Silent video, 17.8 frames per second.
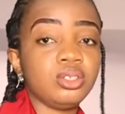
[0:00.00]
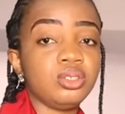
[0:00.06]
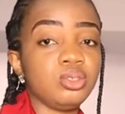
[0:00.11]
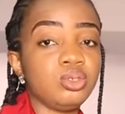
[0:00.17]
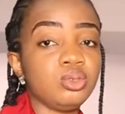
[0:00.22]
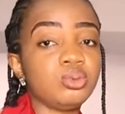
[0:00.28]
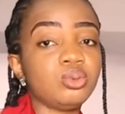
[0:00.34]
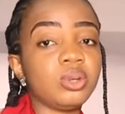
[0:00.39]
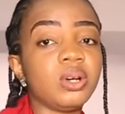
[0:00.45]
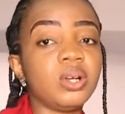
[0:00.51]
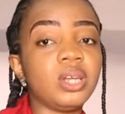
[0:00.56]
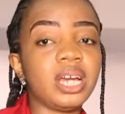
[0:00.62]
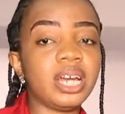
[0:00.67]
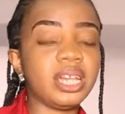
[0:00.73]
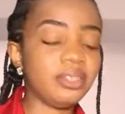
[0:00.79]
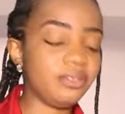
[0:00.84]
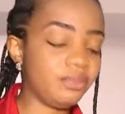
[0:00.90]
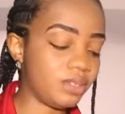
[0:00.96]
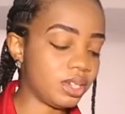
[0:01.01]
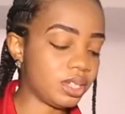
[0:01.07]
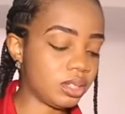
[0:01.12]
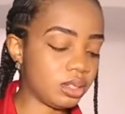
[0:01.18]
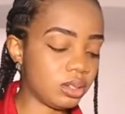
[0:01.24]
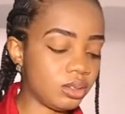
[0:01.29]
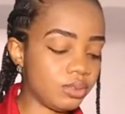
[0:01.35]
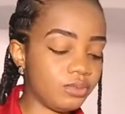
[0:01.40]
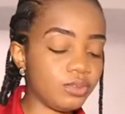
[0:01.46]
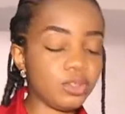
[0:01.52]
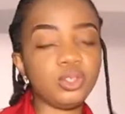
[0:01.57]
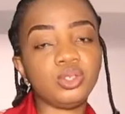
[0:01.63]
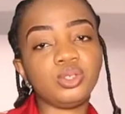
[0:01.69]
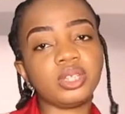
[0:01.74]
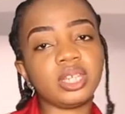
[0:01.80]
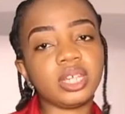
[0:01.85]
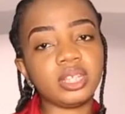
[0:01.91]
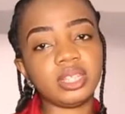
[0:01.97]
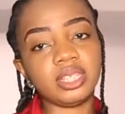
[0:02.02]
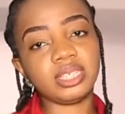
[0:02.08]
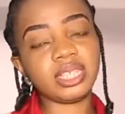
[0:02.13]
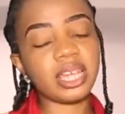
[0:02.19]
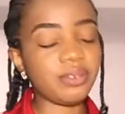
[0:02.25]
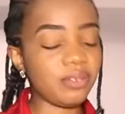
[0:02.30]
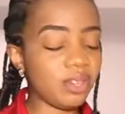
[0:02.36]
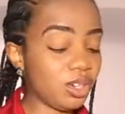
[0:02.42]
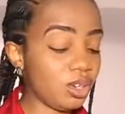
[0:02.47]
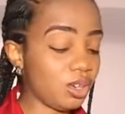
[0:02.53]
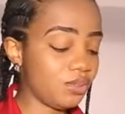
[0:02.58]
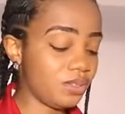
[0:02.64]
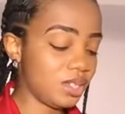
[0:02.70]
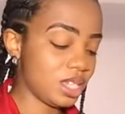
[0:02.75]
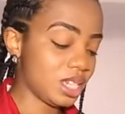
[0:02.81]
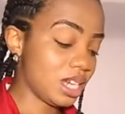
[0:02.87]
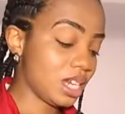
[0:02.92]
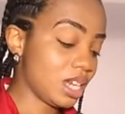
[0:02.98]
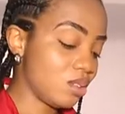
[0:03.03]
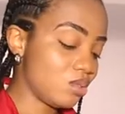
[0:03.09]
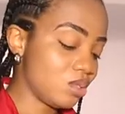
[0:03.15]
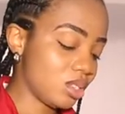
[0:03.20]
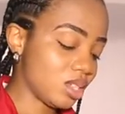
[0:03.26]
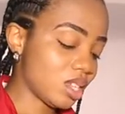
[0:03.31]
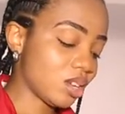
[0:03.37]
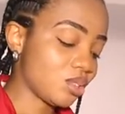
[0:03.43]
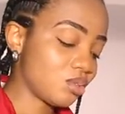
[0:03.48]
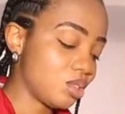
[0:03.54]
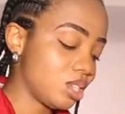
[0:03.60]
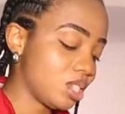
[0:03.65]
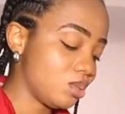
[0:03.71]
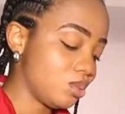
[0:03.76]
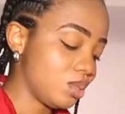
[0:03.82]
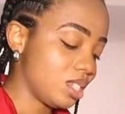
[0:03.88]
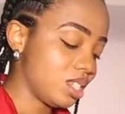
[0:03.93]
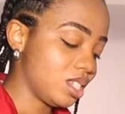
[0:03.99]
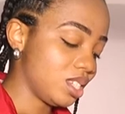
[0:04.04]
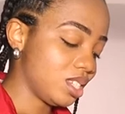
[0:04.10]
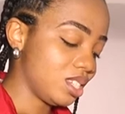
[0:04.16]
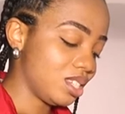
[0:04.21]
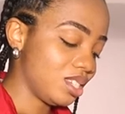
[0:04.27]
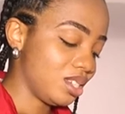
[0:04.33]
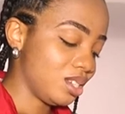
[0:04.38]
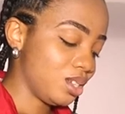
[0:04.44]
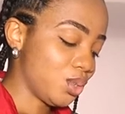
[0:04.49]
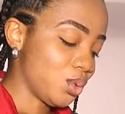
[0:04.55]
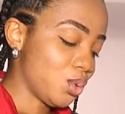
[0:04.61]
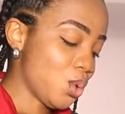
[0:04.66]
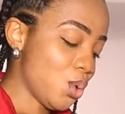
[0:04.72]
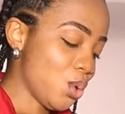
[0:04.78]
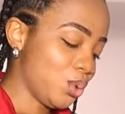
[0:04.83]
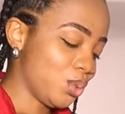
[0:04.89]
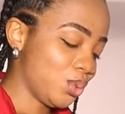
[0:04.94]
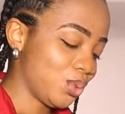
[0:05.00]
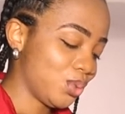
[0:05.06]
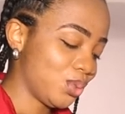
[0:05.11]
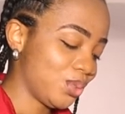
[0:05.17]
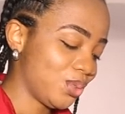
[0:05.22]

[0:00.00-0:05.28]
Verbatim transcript: do well and invest enough for you to get this i really love this and i can't wait to start creating with it Woo!